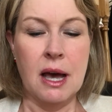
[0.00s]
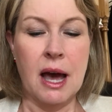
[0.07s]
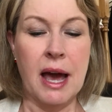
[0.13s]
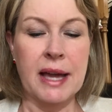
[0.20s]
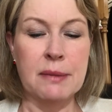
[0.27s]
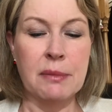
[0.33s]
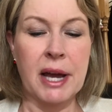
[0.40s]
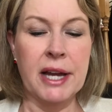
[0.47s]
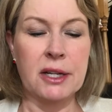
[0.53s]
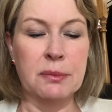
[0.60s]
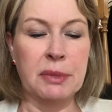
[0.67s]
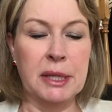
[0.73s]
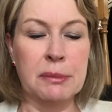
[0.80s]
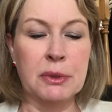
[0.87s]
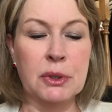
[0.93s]
I admire
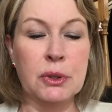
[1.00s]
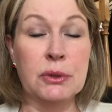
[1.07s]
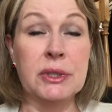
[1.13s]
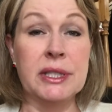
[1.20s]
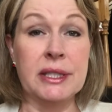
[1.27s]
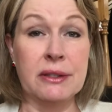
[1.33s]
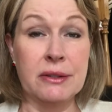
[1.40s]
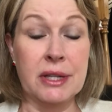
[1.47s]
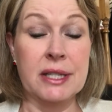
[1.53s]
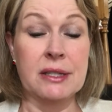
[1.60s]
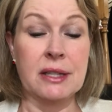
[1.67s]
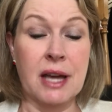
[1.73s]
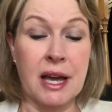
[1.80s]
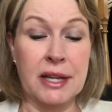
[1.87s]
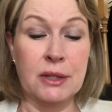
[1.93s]
people who do this
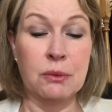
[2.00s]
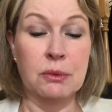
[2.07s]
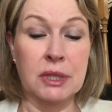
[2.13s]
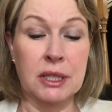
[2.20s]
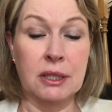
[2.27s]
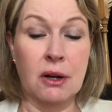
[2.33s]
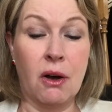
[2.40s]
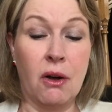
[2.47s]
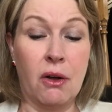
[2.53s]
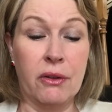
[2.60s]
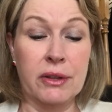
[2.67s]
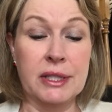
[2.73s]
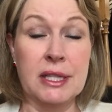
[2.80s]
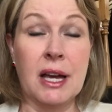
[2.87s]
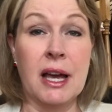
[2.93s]
kind of work all
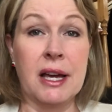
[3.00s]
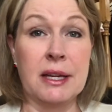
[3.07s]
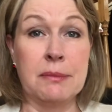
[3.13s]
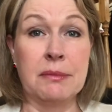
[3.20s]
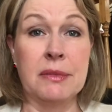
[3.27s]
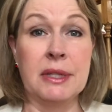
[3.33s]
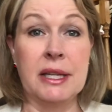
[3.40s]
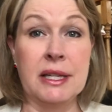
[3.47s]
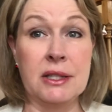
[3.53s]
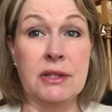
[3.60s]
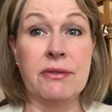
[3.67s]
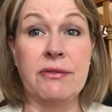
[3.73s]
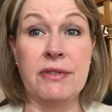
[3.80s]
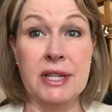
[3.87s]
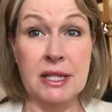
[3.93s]
the time. It's
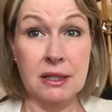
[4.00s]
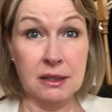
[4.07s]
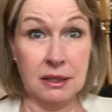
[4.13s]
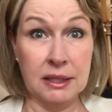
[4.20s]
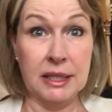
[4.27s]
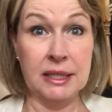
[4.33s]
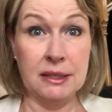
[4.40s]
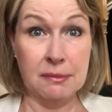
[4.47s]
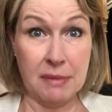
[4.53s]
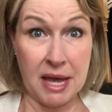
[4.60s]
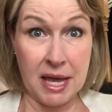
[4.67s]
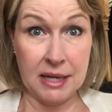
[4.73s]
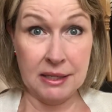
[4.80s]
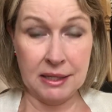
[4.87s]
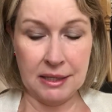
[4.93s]
physically
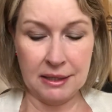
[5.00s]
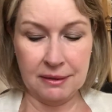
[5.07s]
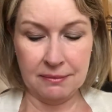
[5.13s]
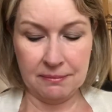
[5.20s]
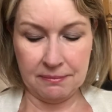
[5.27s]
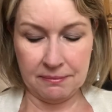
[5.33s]
demanding.